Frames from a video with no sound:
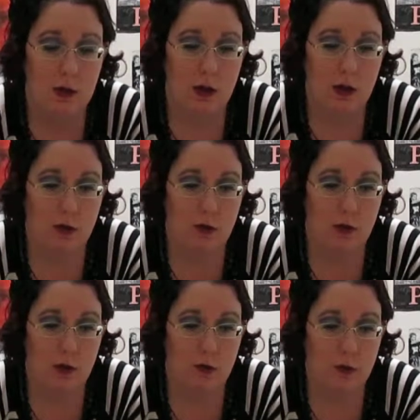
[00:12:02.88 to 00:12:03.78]
And
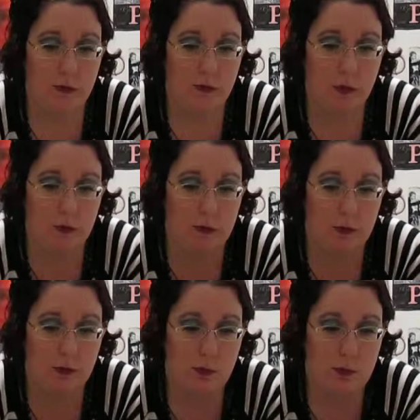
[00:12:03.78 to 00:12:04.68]
Cosette falls in
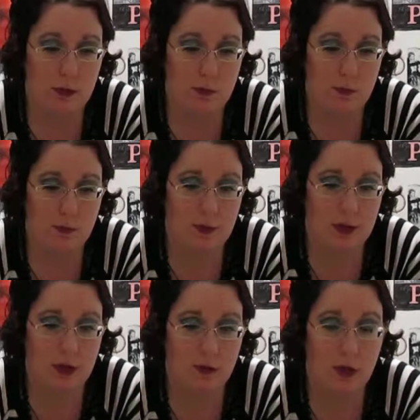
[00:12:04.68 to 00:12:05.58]
love with him,
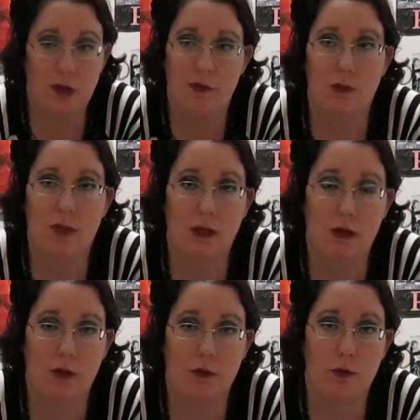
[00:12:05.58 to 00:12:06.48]
and it's kind of the
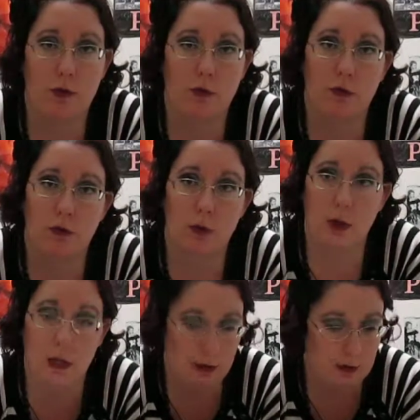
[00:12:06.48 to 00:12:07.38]
beginning of their love
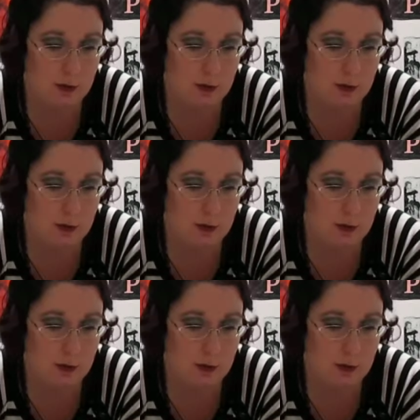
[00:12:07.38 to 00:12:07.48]
story.